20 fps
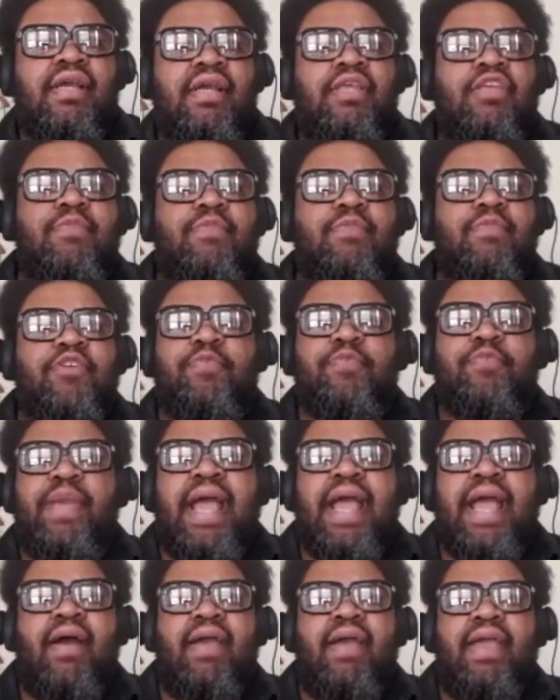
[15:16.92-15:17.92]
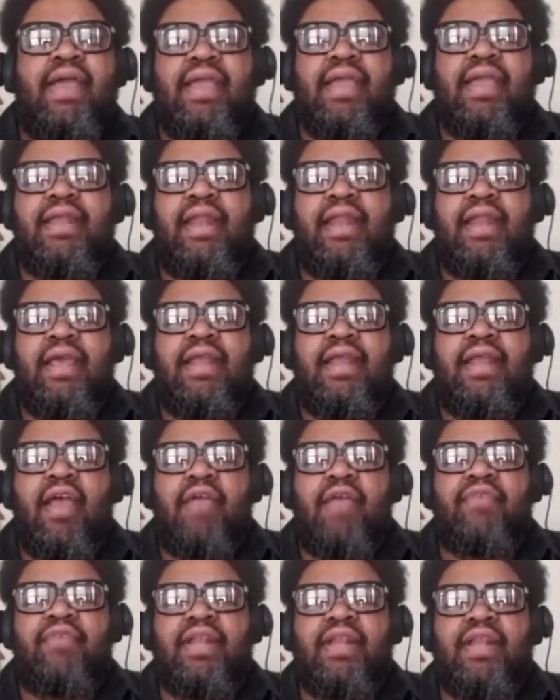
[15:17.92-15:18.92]
you must be out here getting it in
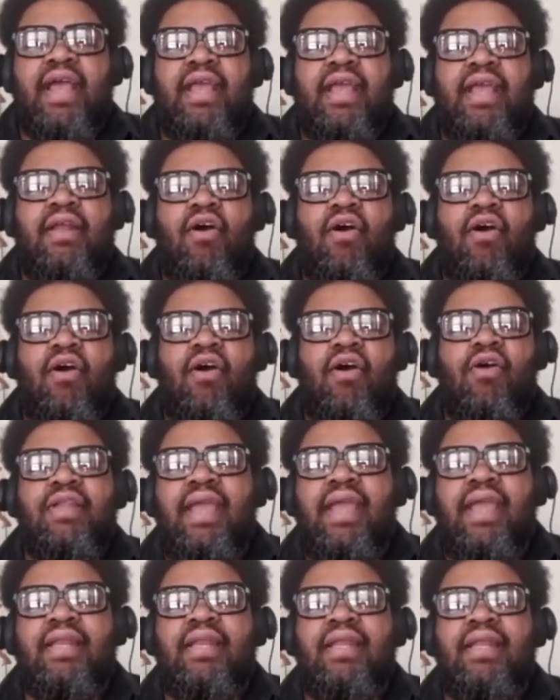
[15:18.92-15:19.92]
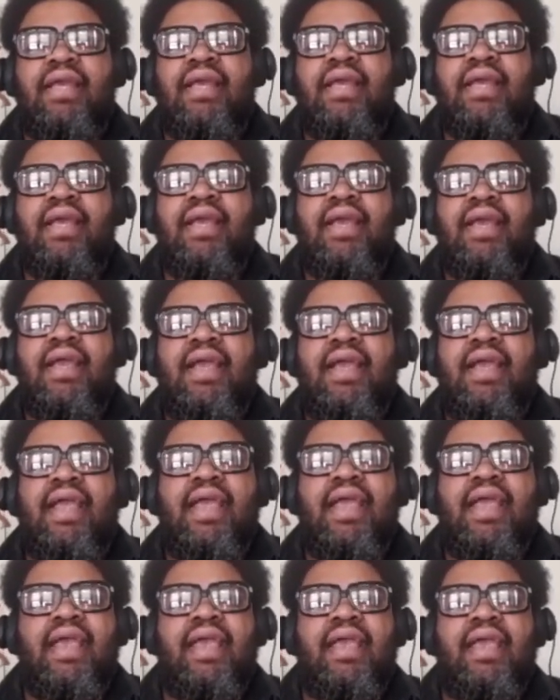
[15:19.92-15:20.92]
every night, all night.
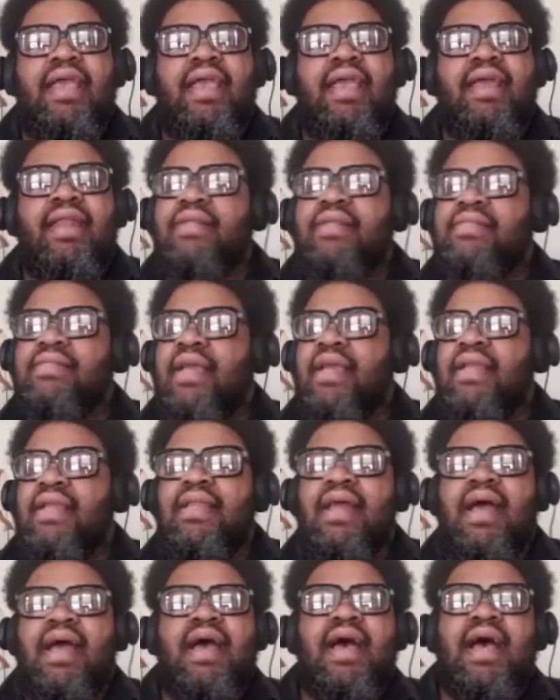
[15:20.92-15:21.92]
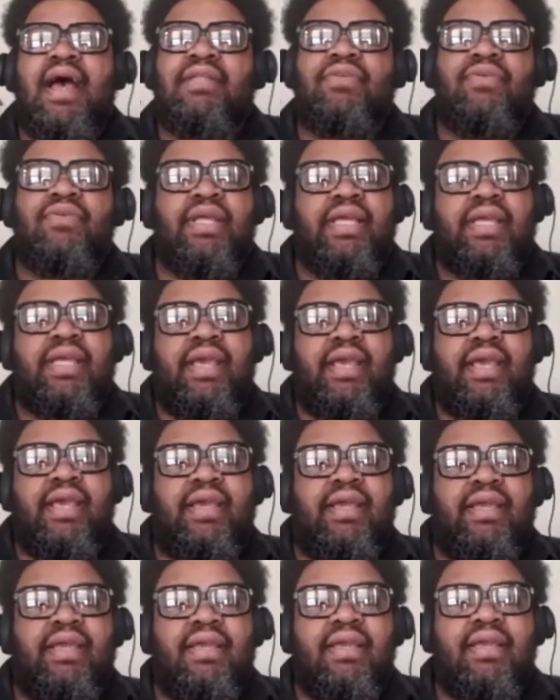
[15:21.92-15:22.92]
And it's like, nah, I do the
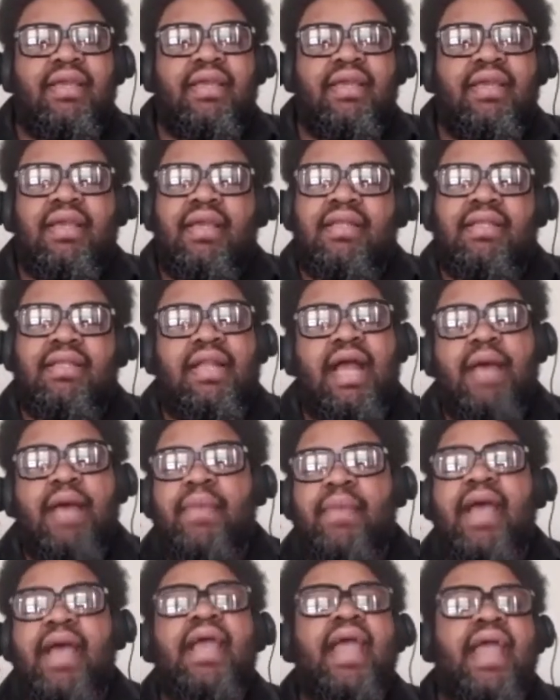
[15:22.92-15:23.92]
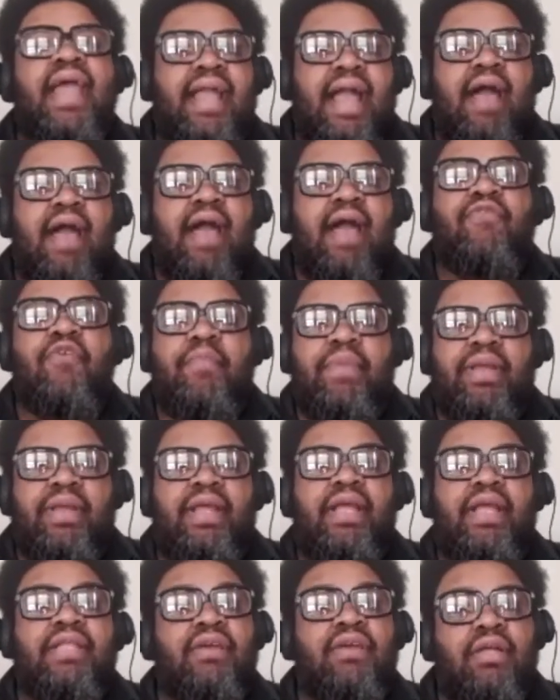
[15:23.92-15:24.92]
gig. And then I might hang out for a
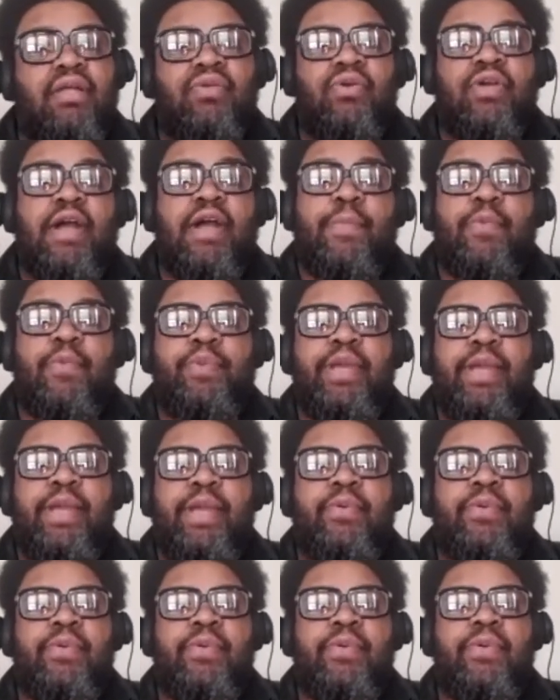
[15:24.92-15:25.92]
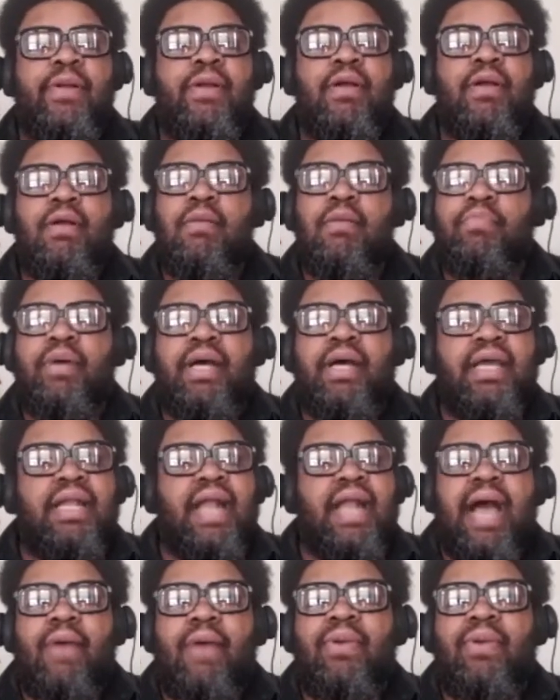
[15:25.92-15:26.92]
minute and talk to a couple people. But an
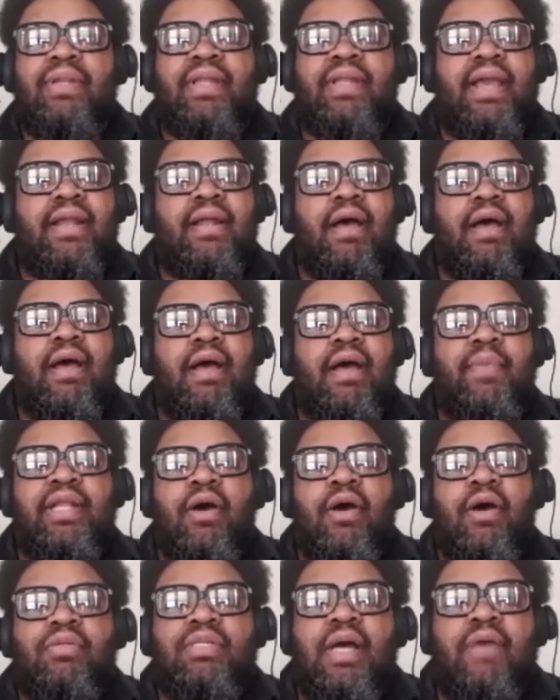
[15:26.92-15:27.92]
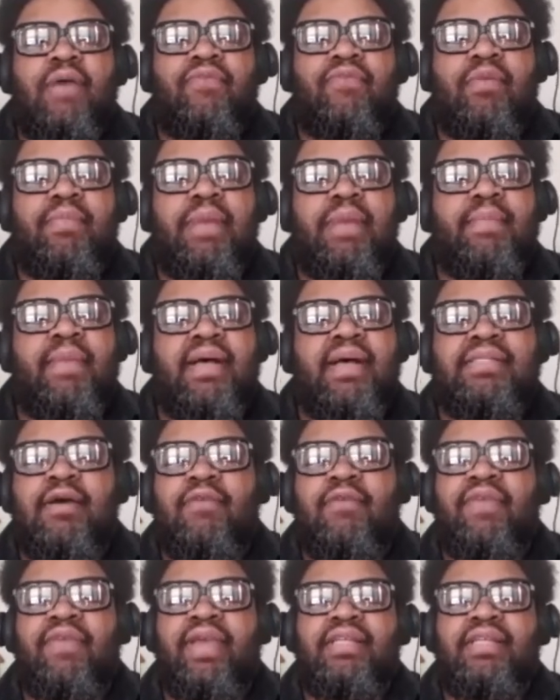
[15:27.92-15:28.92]
hour later, I'm in the hotel room by
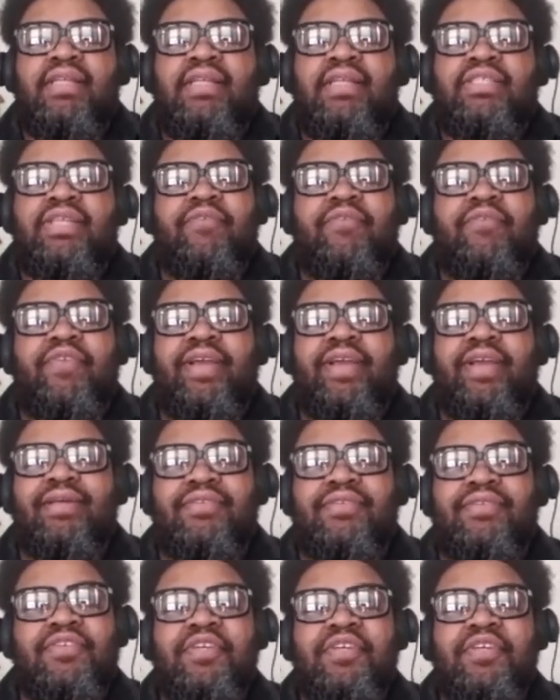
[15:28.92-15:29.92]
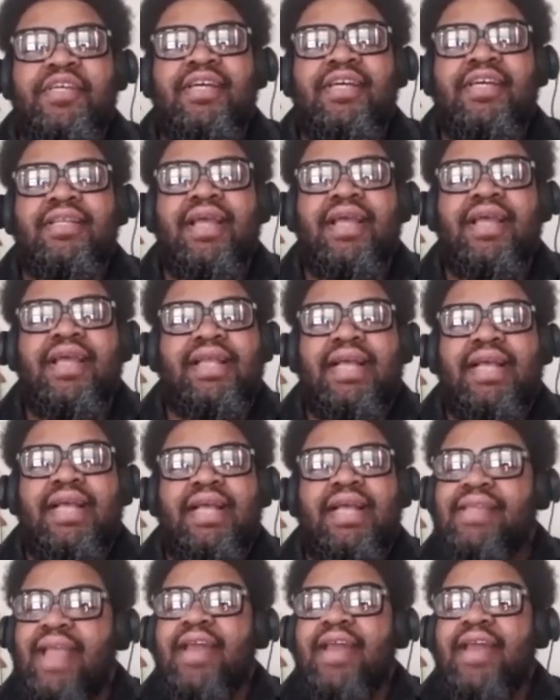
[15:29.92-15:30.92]
myself eating chicken fingers. Like that's
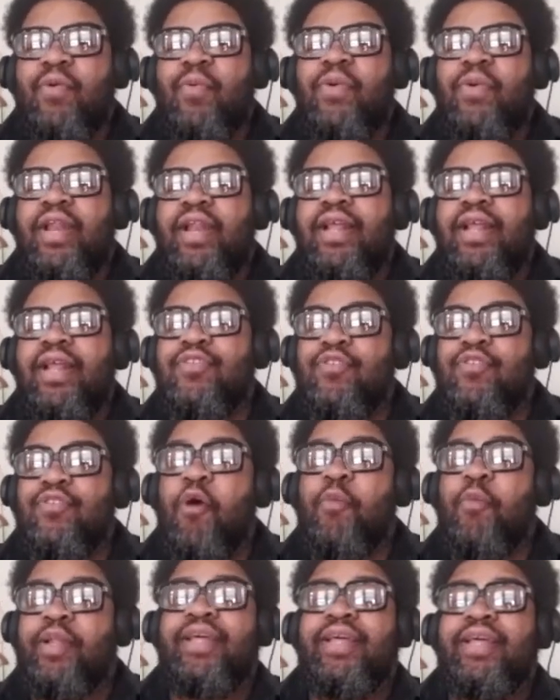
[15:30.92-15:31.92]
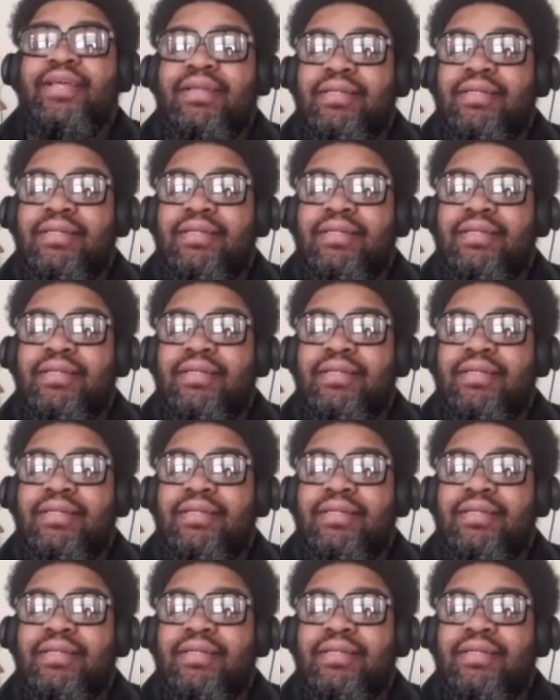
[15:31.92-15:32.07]
kind of what it is normally.